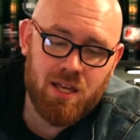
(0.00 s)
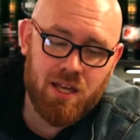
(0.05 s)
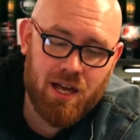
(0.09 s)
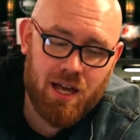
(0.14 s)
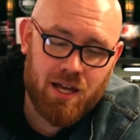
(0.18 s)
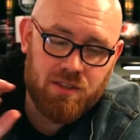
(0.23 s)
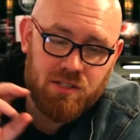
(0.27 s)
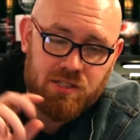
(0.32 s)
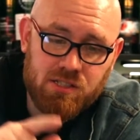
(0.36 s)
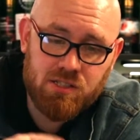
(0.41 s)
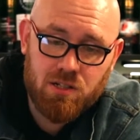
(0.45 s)

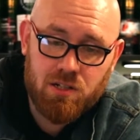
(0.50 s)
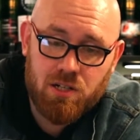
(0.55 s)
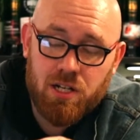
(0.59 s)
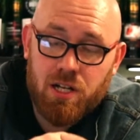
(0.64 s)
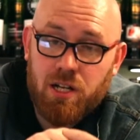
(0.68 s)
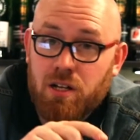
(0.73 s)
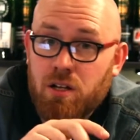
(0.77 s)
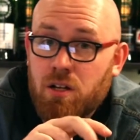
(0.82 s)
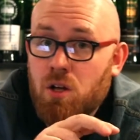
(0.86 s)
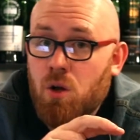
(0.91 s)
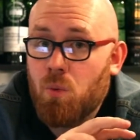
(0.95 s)
And the
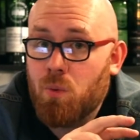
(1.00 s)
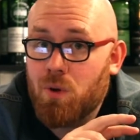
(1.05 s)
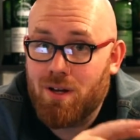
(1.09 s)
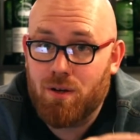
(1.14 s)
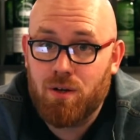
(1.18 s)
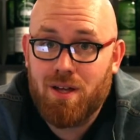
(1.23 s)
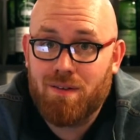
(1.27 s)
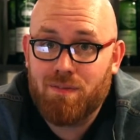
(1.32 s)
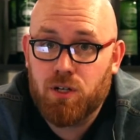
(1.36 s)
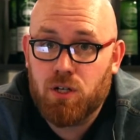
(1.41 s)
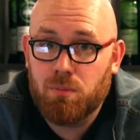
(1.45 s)
Cirka, we
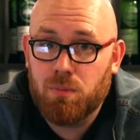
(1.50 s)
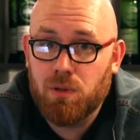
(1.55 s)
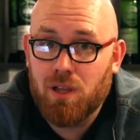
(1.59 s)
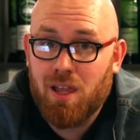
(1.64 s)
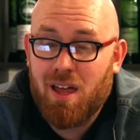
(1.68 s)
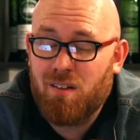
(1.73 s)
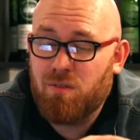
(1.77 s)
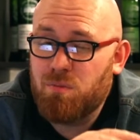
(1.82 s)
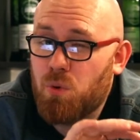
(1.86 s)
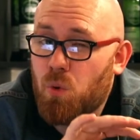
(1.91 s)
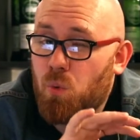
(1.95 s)
only have a couple
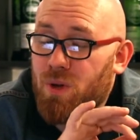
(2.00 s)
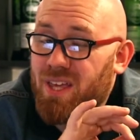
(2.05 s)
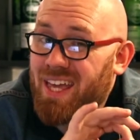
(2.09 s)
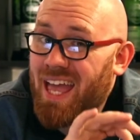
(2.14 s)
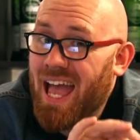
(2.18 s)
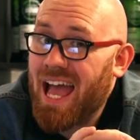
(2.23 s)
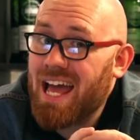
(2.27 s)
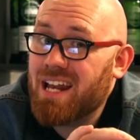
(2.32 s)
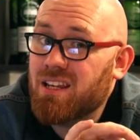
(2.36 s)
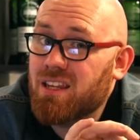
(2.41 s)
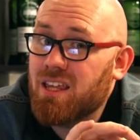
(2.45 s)
left, but we
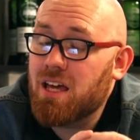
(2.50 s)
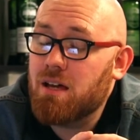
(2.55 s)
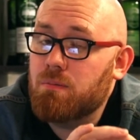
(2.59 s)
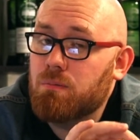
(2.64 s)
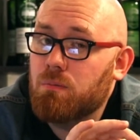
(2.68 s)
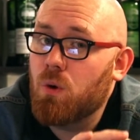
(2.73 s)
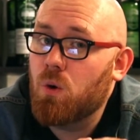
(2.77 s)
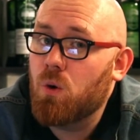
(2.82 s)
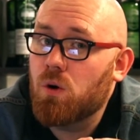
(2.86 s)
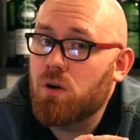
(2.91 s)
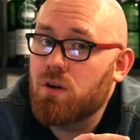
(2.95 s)
can get
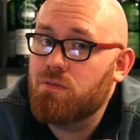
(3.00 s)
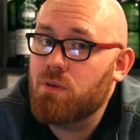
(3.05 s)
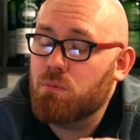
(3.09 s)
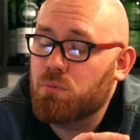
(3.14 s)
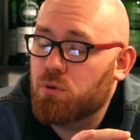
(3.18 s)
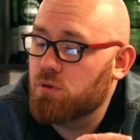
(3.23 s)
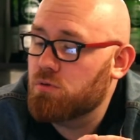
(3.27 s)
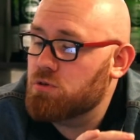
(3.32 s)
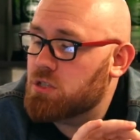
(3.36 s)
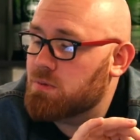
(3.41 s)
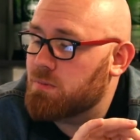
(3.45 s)
more if it
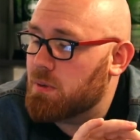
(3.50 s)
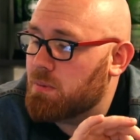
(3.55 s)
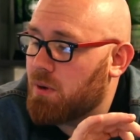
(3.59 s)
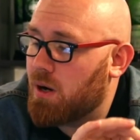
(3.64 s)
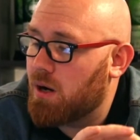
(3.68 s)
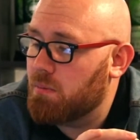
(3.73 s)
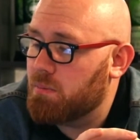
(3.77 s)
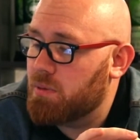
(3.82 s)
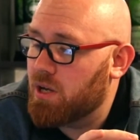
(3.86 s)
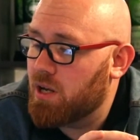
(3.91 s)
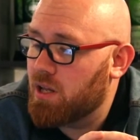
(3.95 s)
proves to be
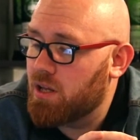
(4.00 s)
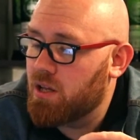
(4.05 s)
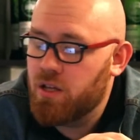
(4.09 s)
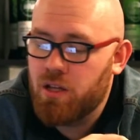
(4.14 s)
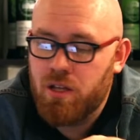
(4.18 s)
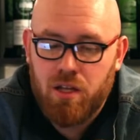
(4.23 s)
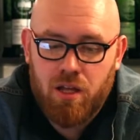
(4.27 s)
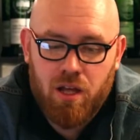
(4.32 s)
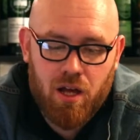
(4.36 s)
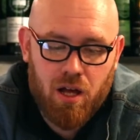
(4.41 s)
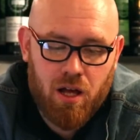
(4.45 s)
popular.
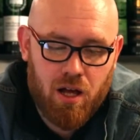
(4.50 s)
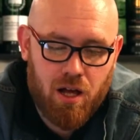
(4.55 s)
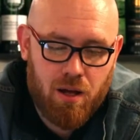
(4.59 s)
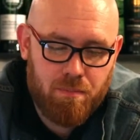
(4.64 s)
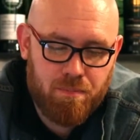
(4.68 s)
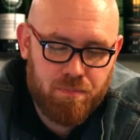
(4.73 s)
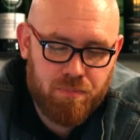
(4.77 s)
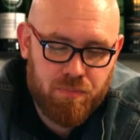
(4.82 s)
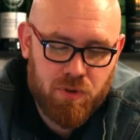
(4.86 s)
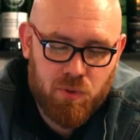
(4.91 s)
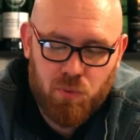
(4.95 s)

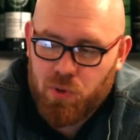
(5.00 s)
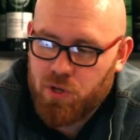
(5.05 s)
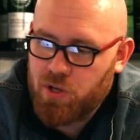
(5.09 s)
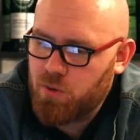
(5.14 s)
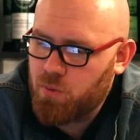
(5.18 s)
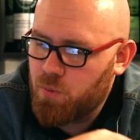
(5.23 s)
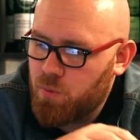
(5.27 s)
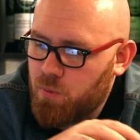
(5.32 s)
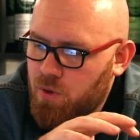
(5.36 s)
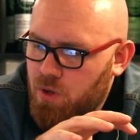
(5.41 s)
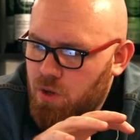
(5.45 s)
We're
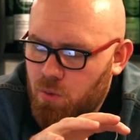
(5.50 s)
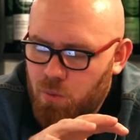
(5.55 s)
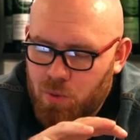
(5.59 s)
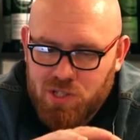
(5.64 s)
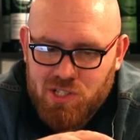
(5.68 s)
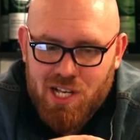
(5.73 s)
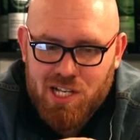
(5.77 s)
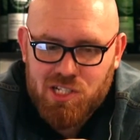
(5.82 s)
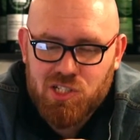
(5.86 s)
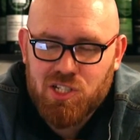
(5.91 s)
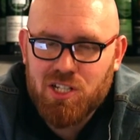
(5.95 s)

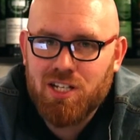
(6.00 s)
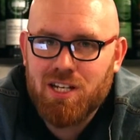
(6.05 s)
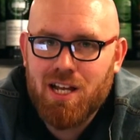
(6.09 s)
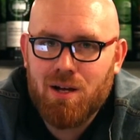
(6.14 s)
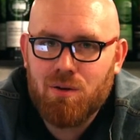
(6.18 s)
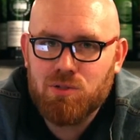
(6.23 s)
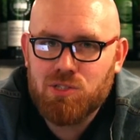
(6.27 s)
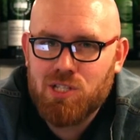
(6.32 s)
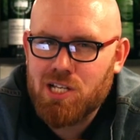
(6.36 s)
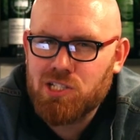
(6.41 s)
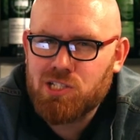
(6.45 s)
testing it
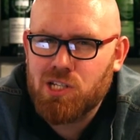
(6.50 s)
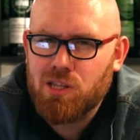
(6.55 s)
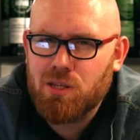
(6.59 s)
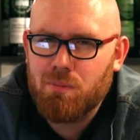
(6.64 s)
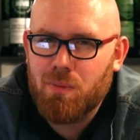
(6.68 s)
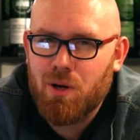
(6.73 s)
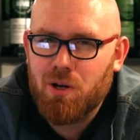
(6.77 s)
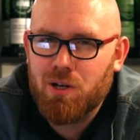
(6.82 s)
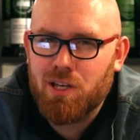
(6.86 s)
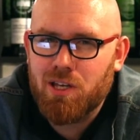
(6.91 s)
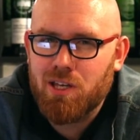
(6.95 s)
out, testing the
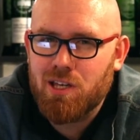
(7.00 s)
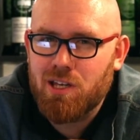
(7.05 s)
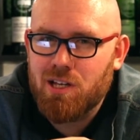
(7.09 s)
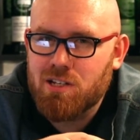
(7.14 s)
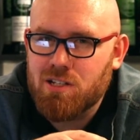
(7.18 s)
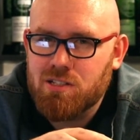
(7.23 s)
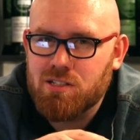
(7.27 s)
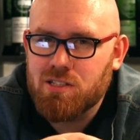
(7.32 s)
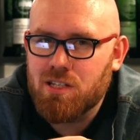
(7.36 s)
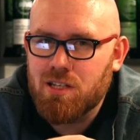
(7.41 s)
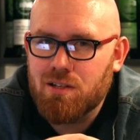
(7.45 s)
market here
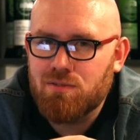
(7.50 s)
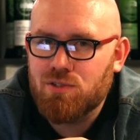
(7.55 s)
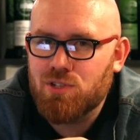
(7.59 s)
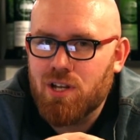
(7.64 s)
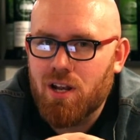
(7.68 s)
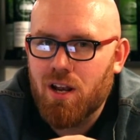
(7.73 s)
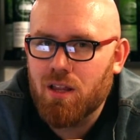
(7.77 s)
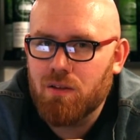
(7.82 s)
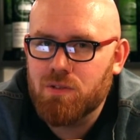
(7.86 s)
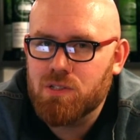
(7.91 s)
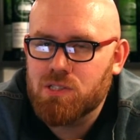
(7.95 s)
to see if
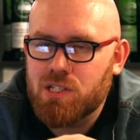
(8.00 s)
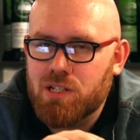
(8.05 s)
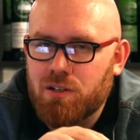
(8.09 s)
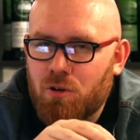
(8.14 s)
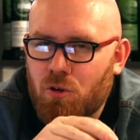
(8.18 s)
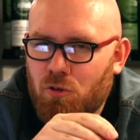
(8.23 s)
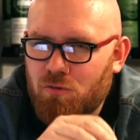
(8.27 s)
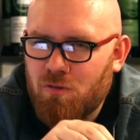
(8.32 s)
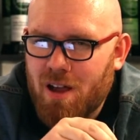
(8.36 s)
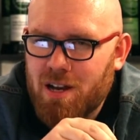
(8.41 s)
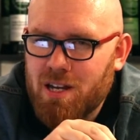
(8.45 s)
gin lovers here
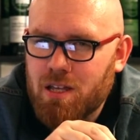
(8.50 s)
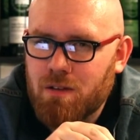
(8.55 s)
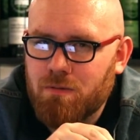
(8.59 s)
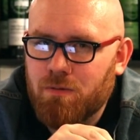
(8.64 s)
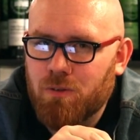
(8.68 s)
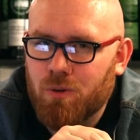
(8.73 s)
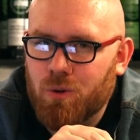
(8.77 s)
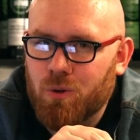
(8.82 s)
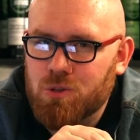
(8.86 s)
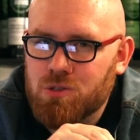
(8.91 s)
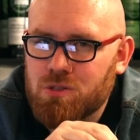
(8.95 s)
are ready
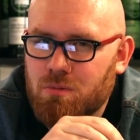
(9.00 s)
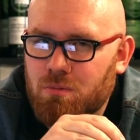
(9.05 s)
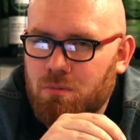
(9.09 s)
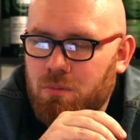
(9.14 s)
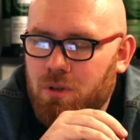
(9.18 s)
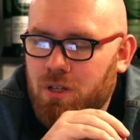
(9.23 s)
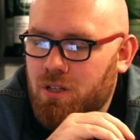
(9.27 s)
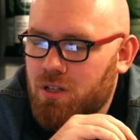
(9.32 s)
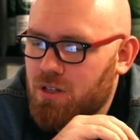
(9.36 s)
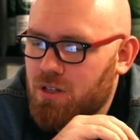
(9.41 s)
for some